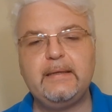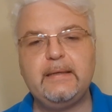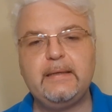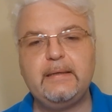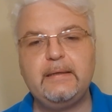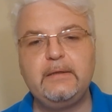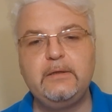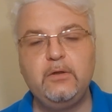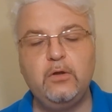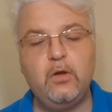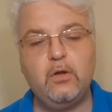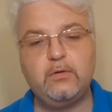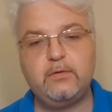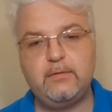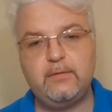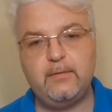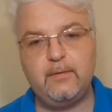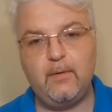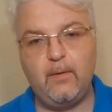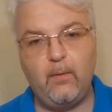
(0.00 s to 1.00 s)
not
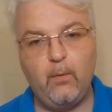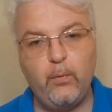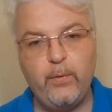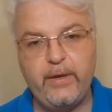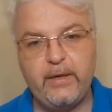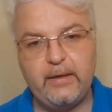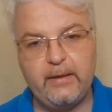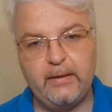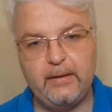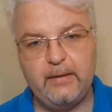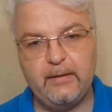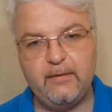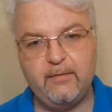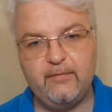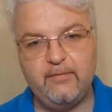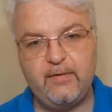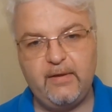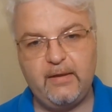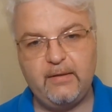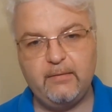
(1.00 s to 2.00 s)
weaker
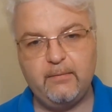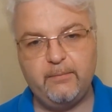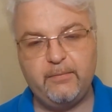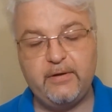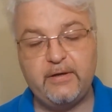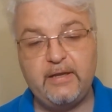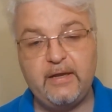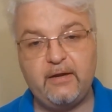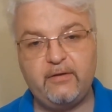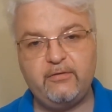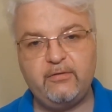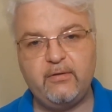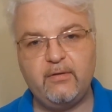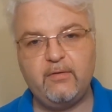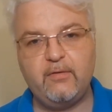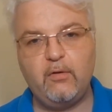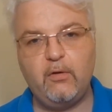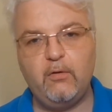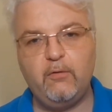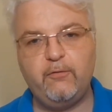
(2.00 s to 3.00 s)
than
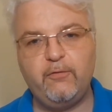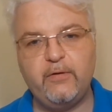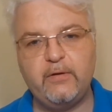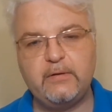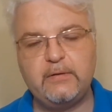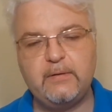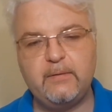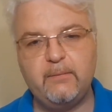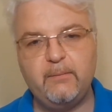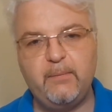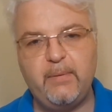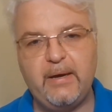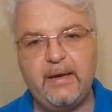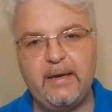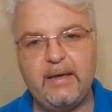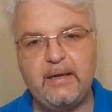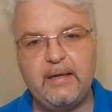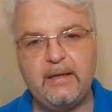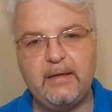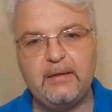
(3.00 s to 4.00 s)
protections offered
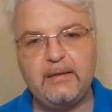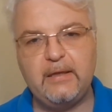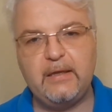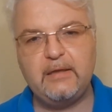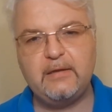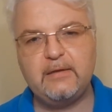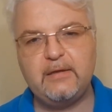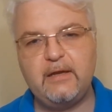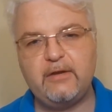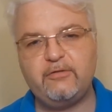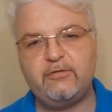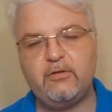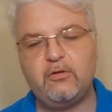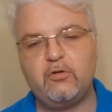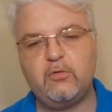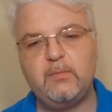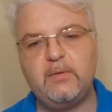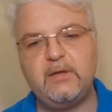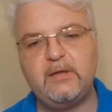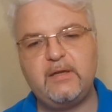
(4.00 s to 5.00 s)
by the international
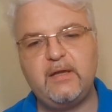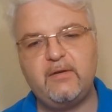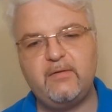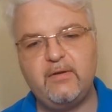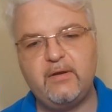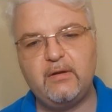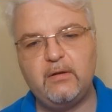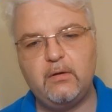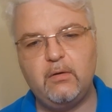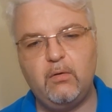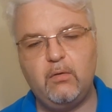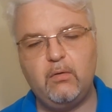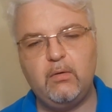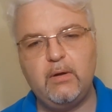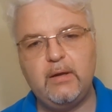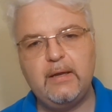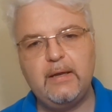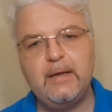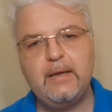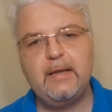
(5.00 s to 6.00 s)
humanitarian
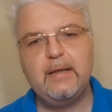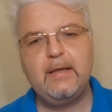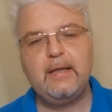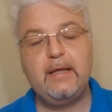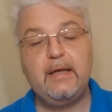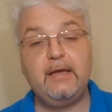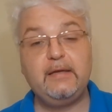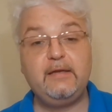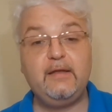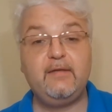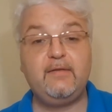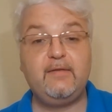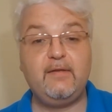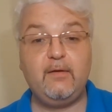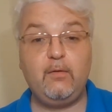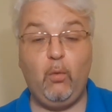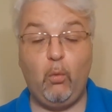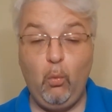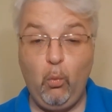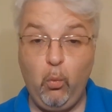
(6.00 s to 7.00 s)
law. It
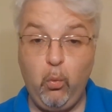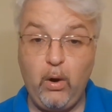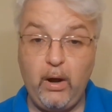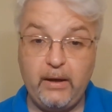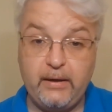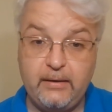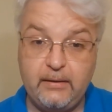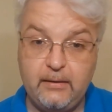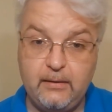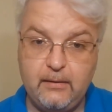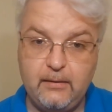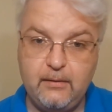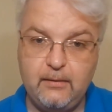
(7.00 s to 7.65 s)
is one